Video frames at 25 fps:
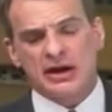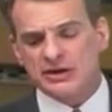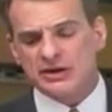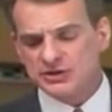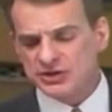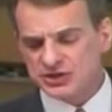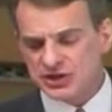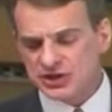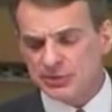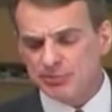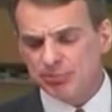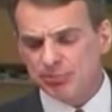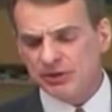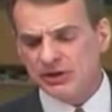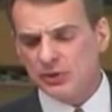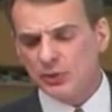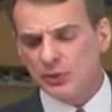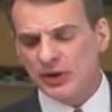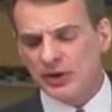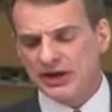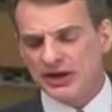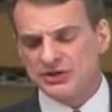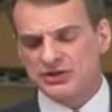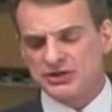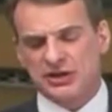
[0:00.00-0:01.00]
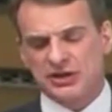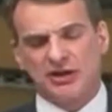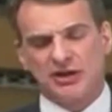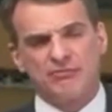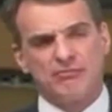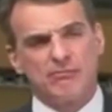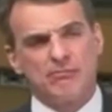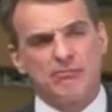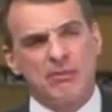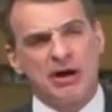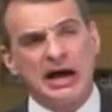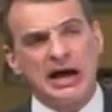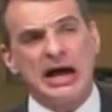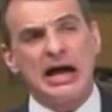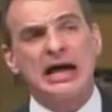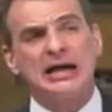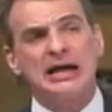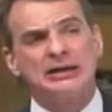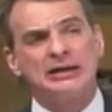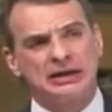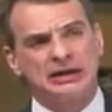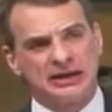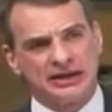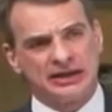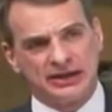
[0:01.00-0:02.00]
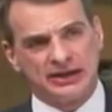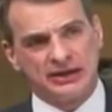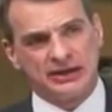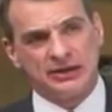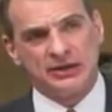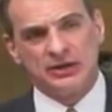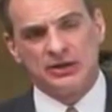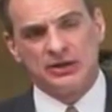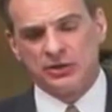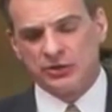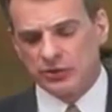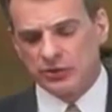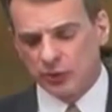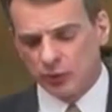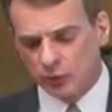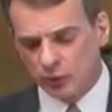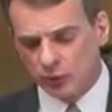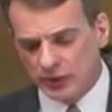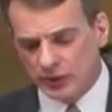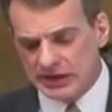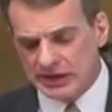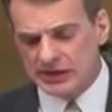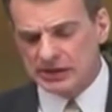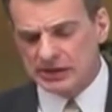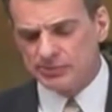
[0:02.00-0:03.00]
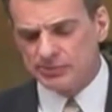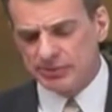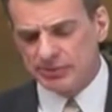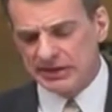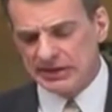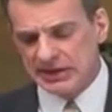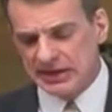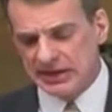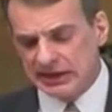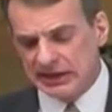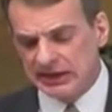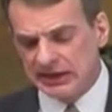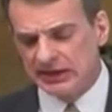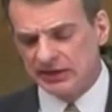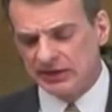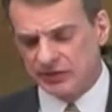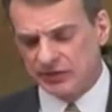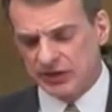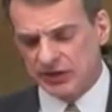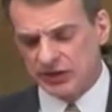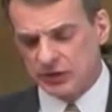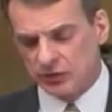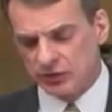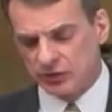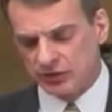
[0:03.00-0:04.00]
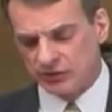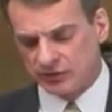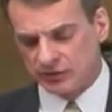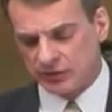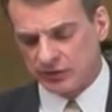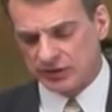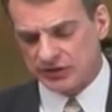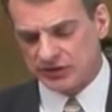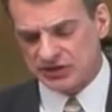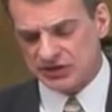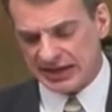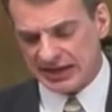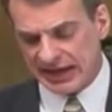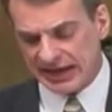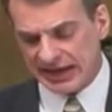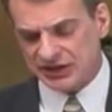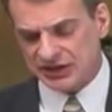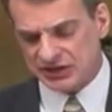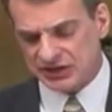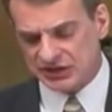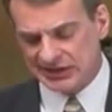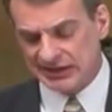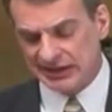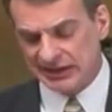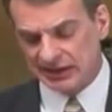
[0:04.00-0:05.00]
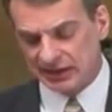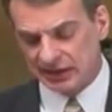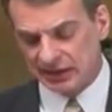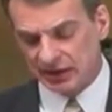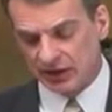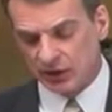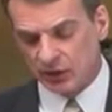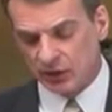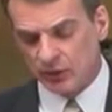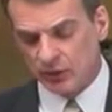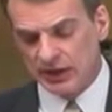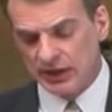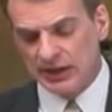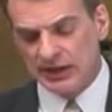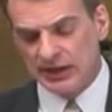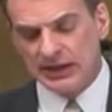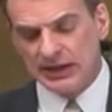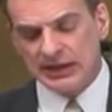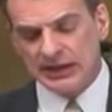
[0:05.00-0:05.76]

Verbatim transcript: they are simply ways of modeling the real beginning of the universe, ex nihilo,